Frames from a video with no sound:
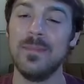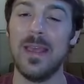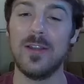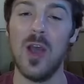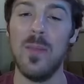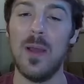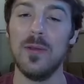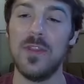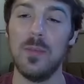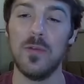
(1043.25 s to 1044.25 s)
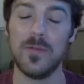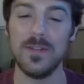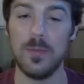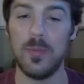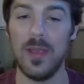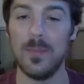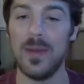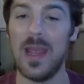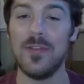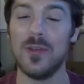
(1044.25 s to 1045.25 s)
and come out with Double Frenzy Plant,
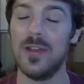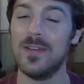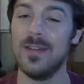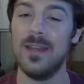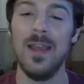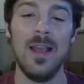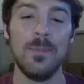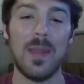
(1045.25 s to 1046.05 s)
but as you're going to see,